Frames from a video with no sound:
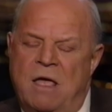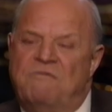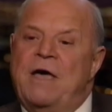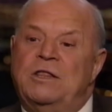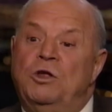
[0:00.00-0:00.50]

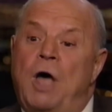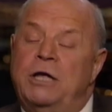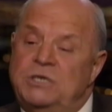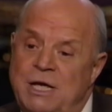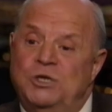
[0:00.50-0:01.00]
In fact,
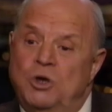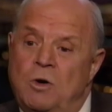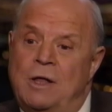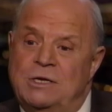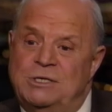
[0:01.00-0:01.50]
I say a
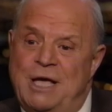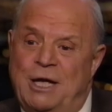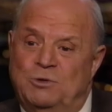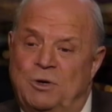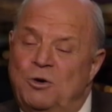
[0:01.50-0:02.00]
joke on the
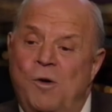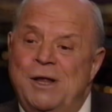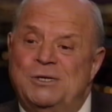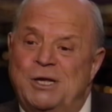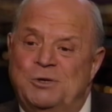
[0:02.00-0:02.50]
stage. When an
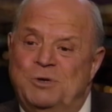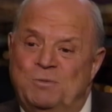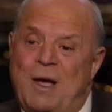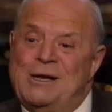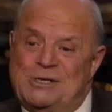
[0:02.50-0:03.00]
audience doesn't
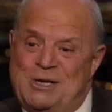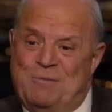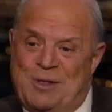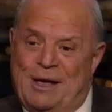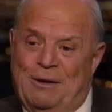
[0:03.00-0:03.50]
respond to
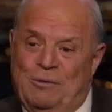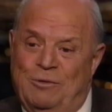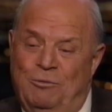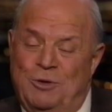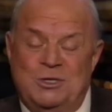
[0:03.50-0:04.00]
something,
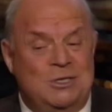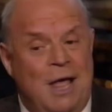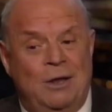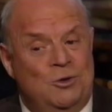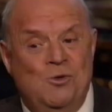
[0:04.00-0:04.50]
which is
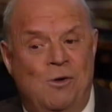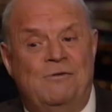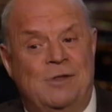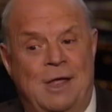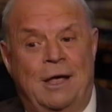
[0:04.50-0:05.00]
not too
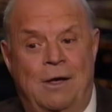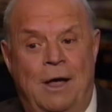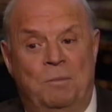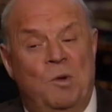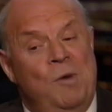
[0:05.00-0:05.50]
often, thank
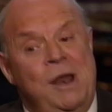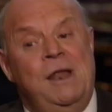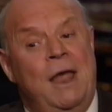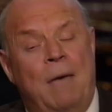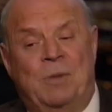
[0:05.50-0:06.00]
God, but when
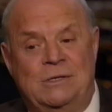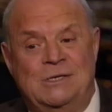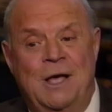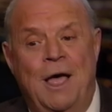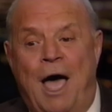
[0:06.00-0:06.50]
it
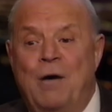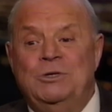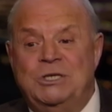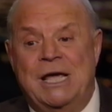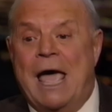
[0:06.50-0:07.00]
happens, I
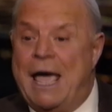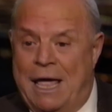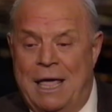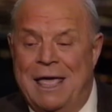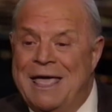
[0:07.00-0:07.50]
always say,
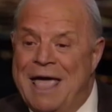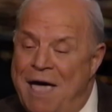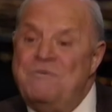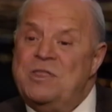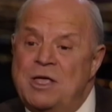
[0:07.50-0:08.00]
hey,
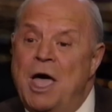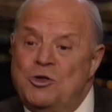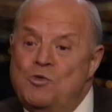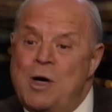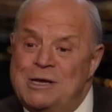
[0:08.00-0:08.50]
everything I
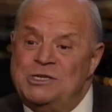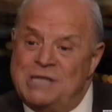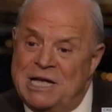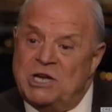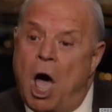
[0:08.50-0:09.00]
do on the
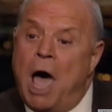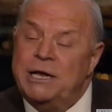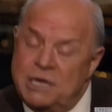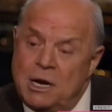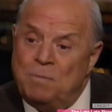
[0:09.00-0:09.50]
stage,
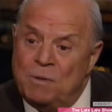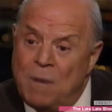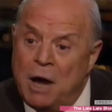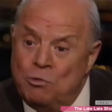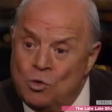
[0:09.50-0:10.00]
I did up in
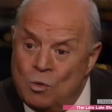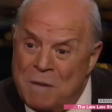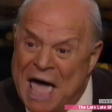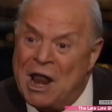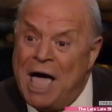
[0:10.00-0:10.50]
my
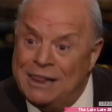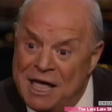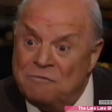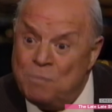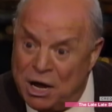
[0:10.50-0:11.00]
room, and I
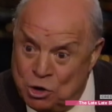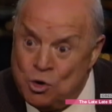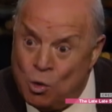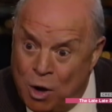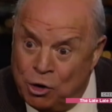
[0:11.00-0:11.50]
laughed my
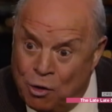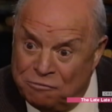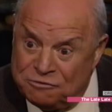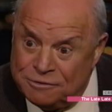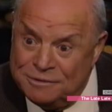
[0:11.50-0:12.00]
you-know-what
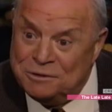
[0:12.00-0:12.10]
off.